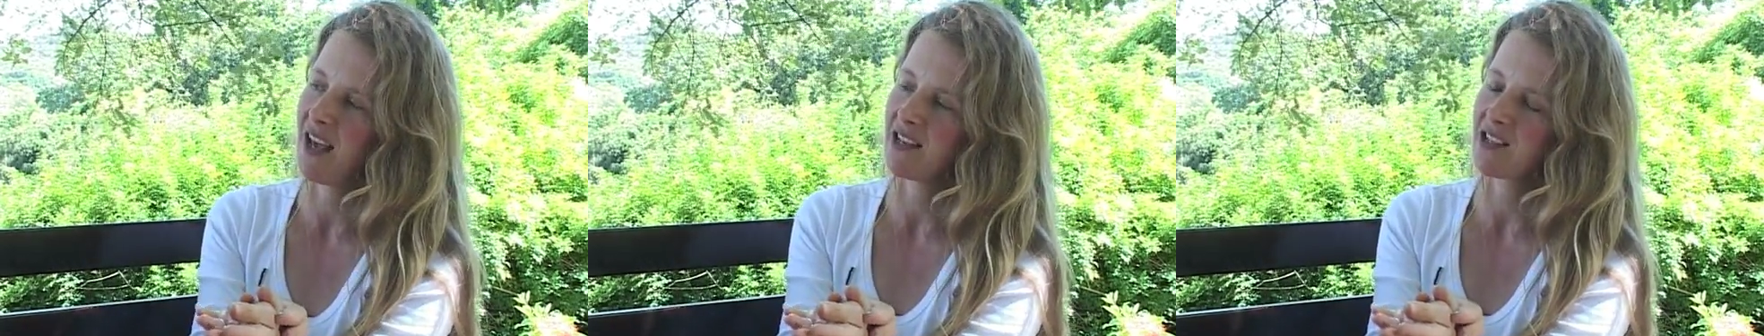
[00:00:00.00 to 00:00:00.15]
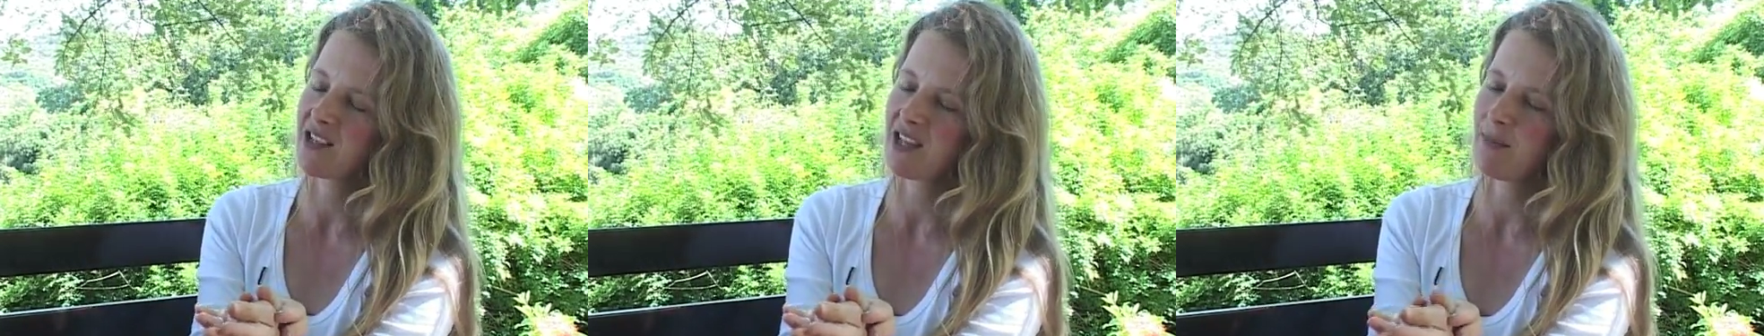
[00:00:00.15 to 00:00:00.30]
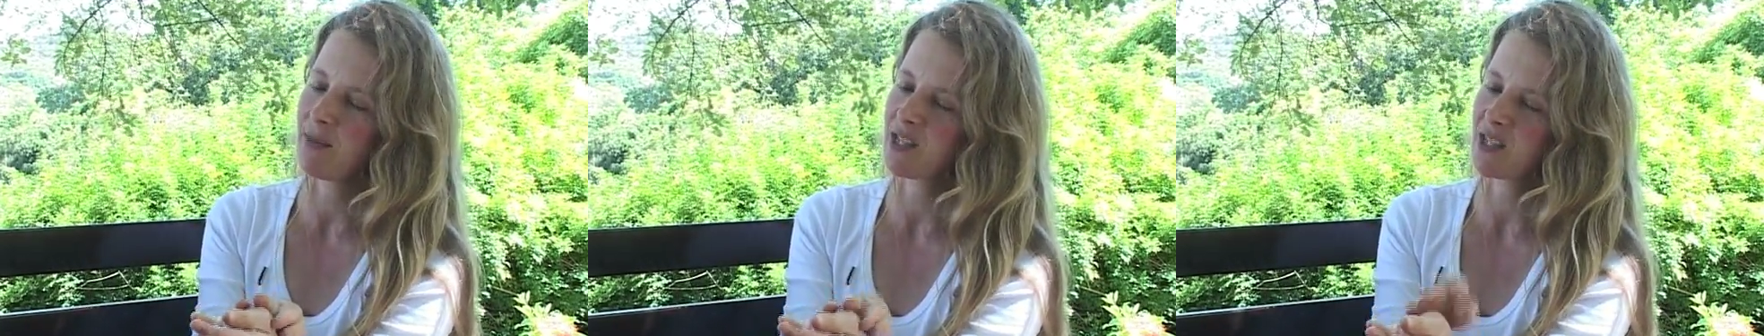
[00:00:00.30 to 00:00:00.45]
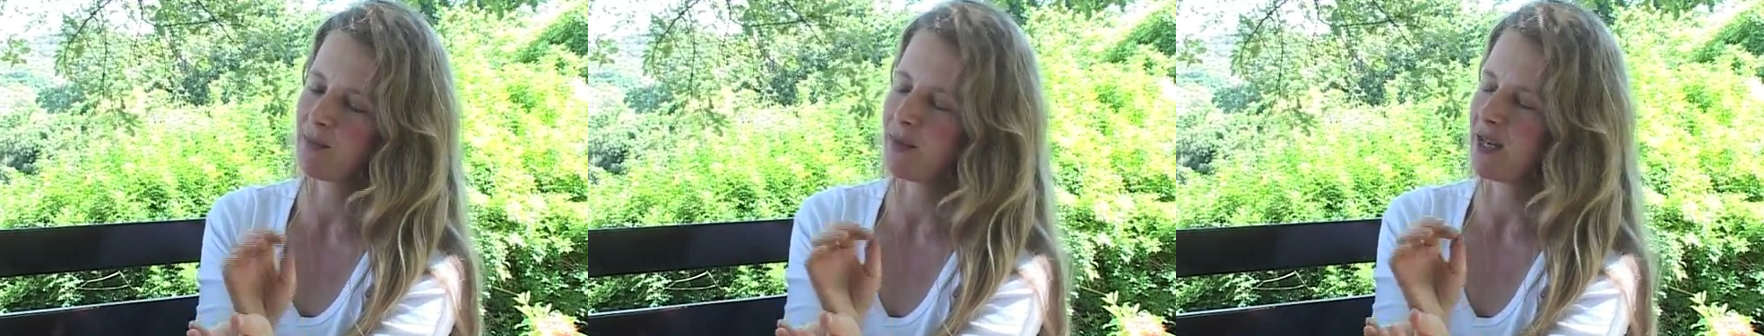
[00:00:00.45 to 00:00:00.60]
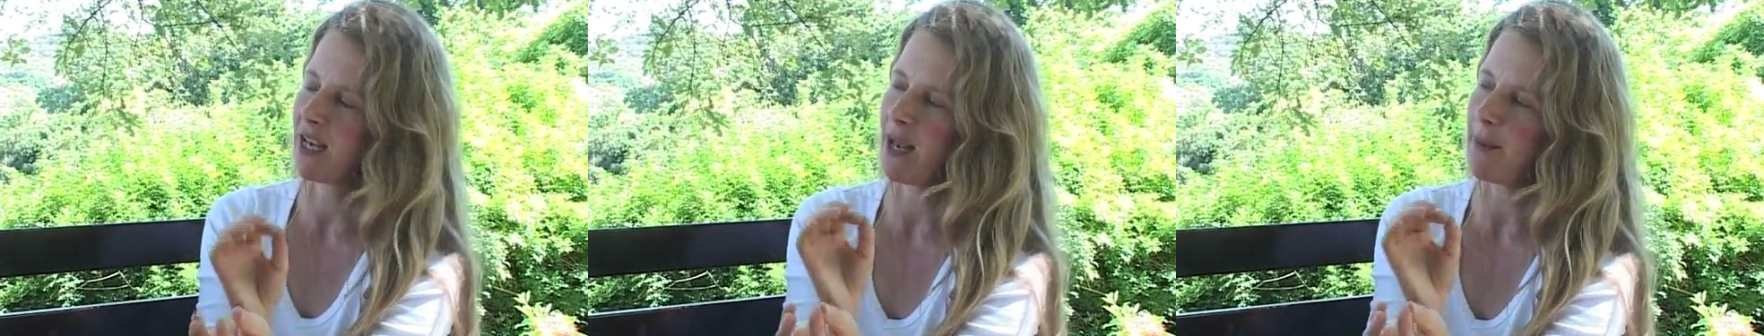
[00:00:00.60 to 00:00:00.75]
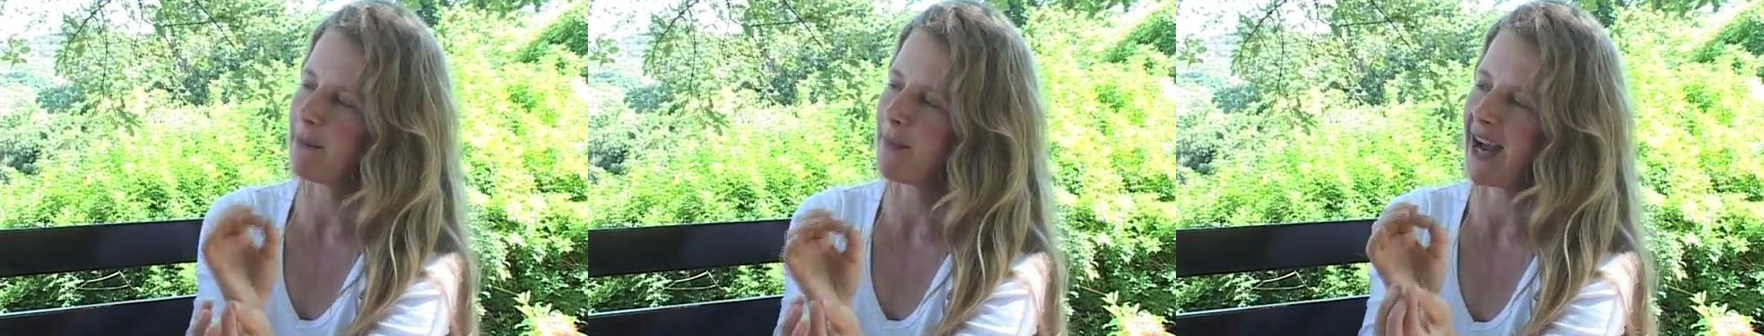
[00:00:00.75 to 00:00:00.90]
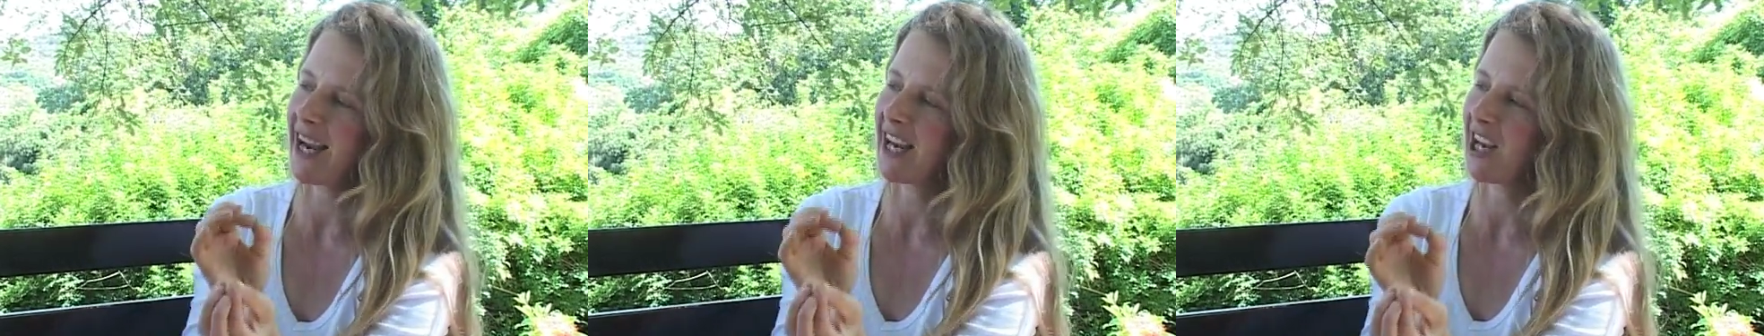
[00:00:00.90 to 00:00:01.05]
So they must be
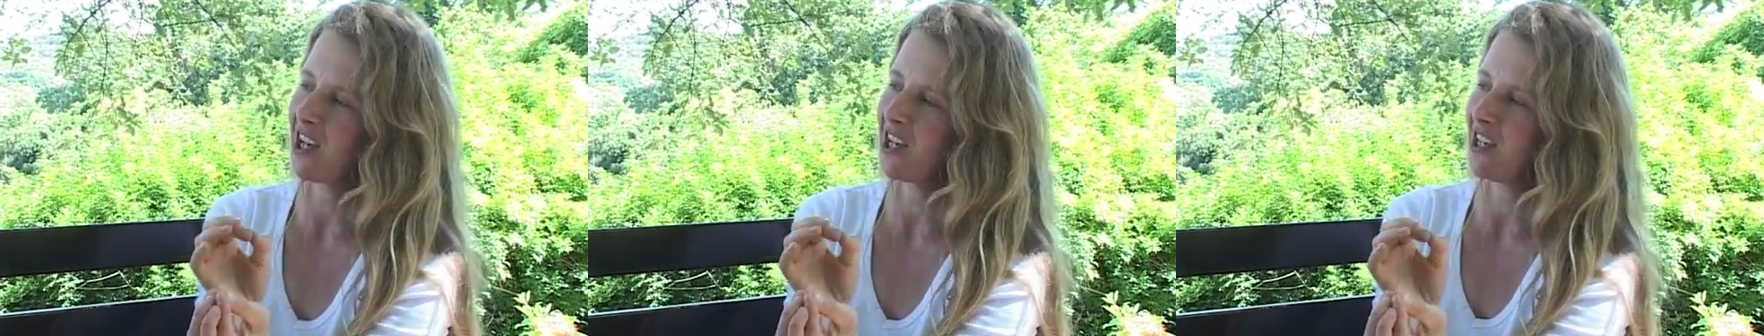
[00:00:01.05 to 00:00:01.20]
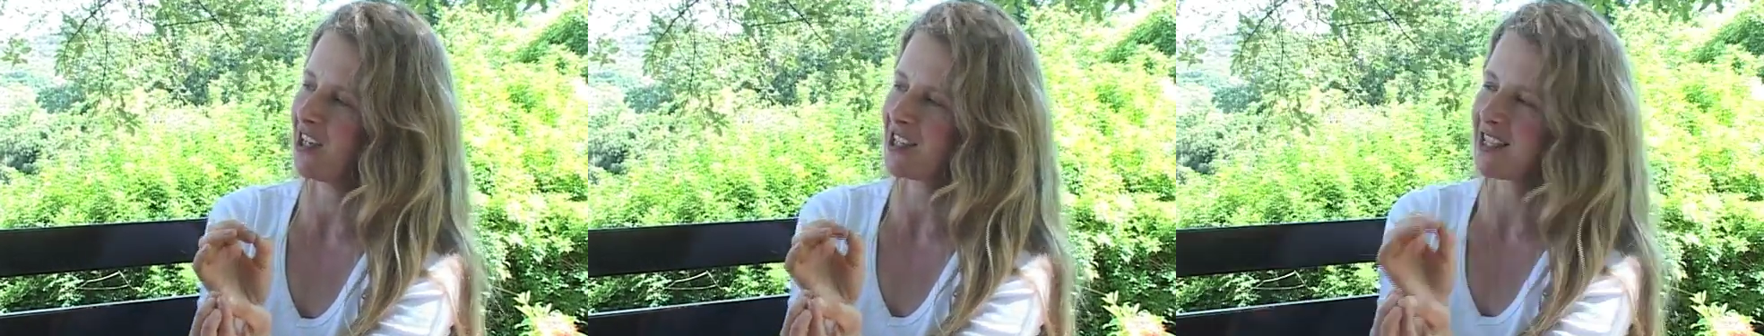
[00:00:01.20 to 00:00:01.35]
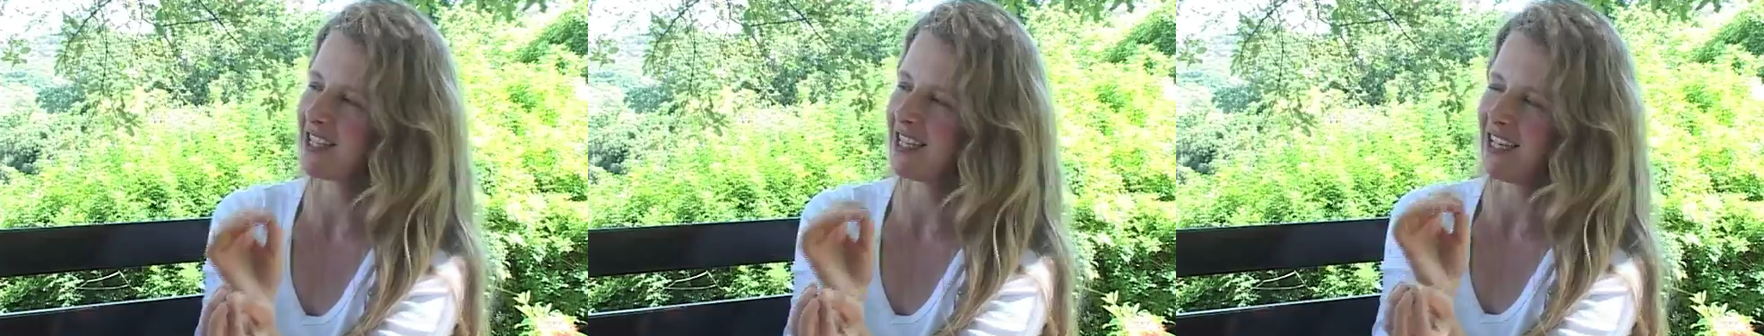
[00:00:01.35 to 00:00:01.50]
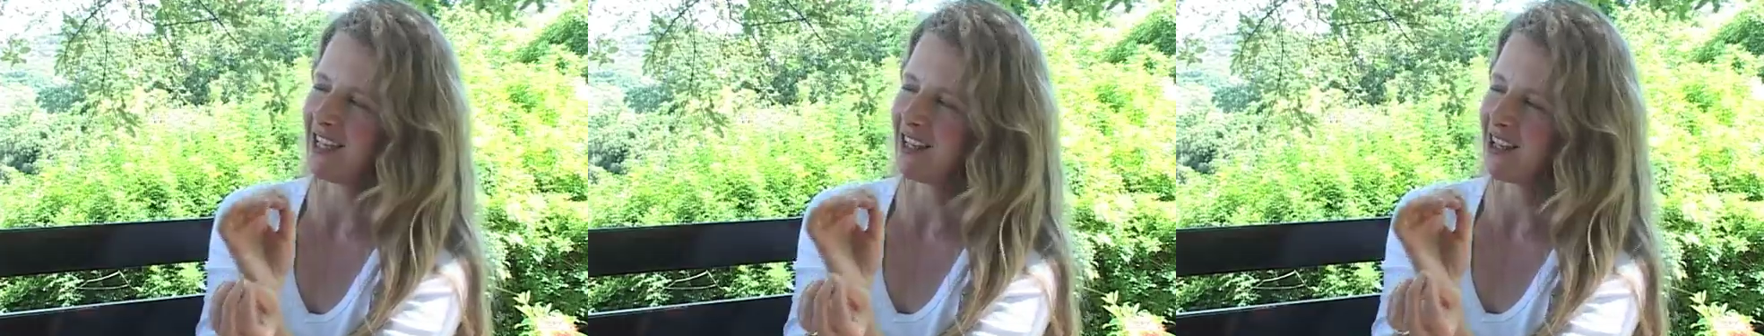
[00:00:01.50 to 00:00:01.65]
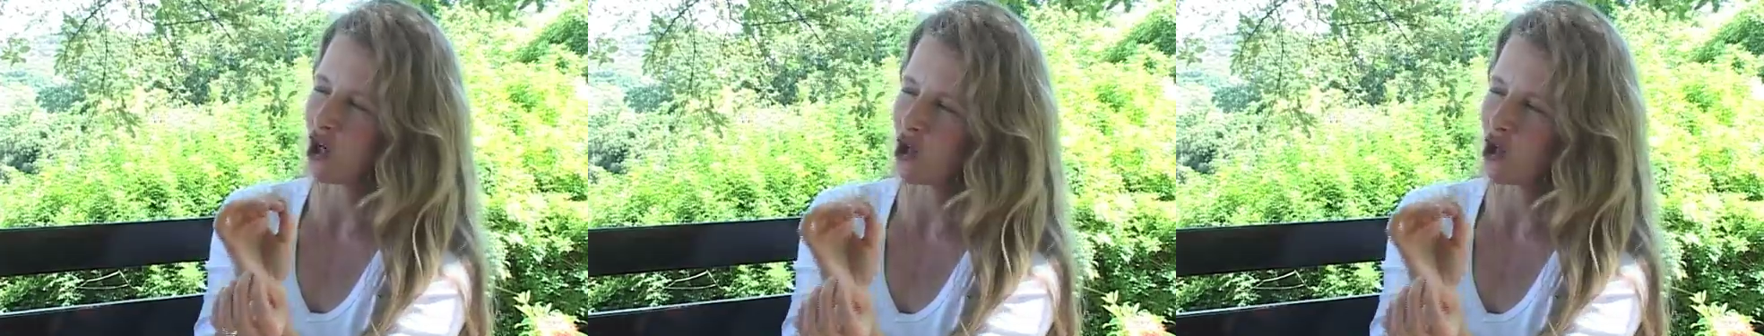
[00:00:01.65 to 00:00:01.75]
immaculately